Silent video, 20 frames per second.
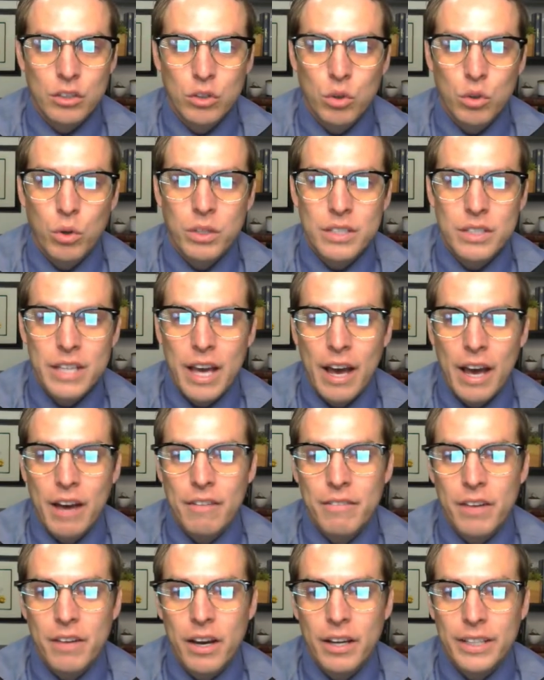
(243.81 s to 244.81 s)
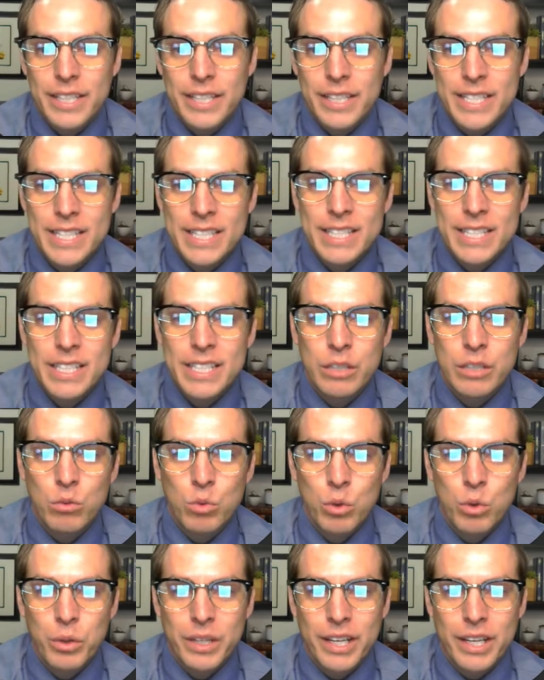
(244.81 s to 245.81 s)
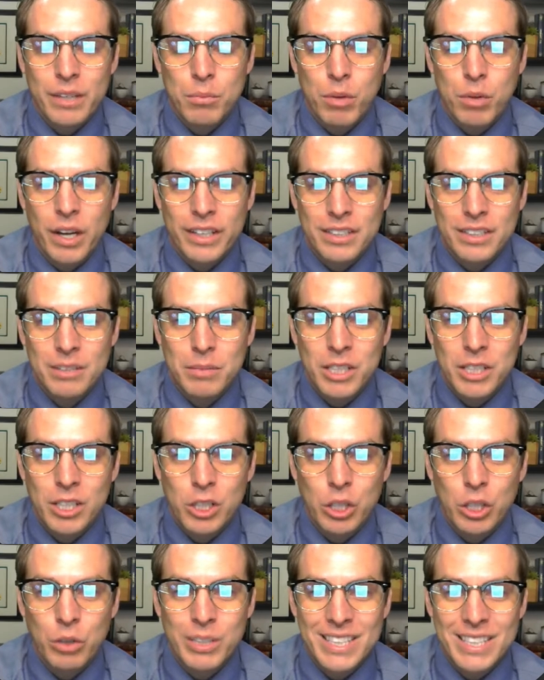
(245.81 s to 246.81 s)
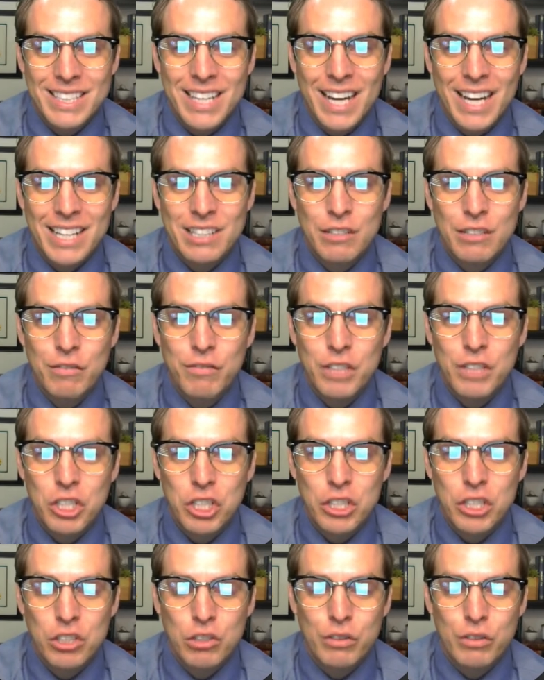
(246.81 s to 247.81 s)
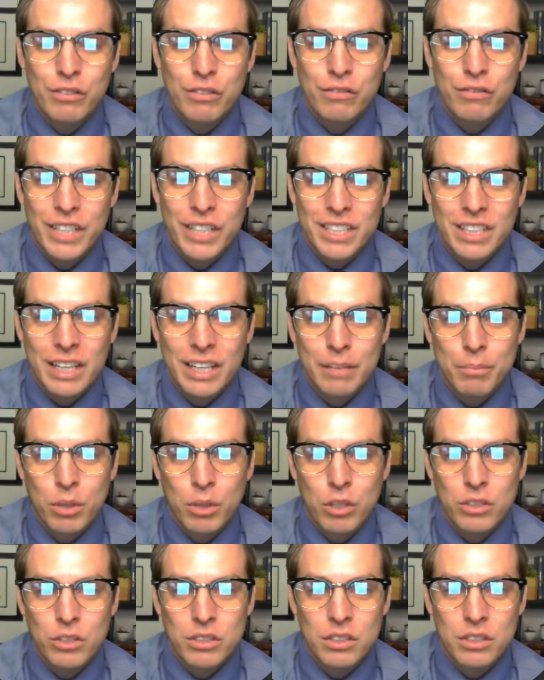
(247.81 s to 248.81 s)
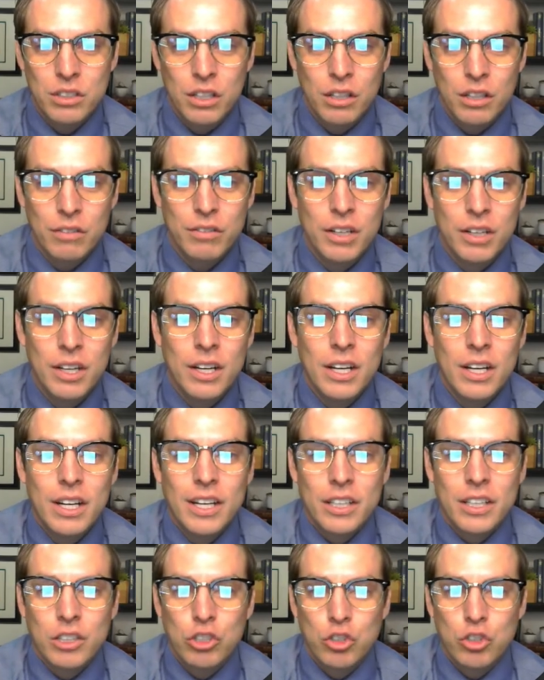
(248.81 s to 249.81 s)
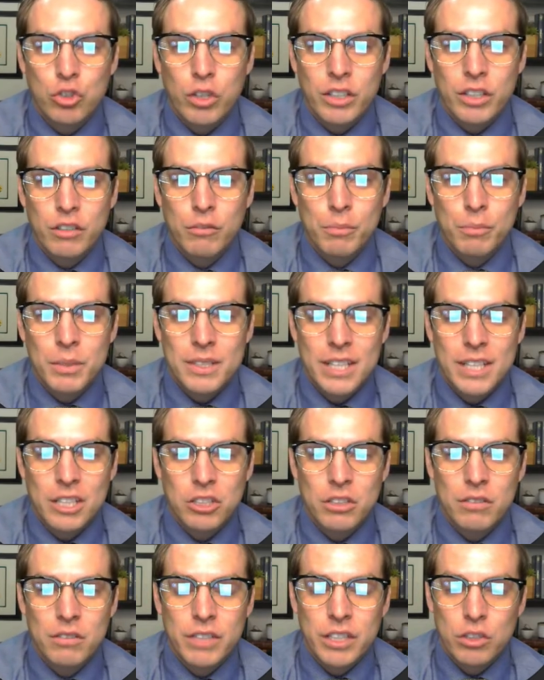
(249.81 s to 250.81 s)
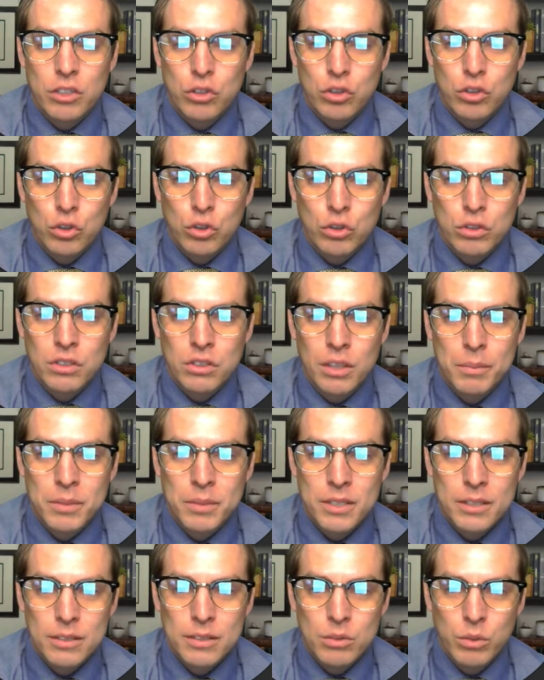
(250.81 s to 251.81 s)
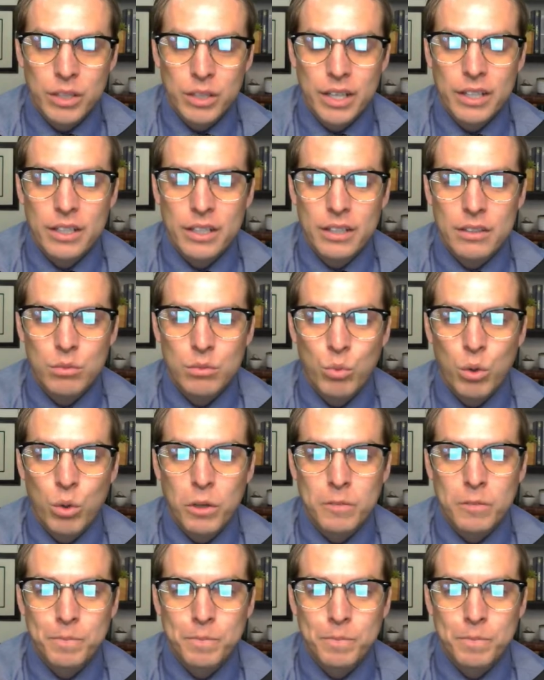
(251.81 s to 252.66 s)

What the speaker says: Courts have consistently ruled that the proximity alone is not sufficient to convict a person of constructive possession of a controlled substance. We'll get into this more.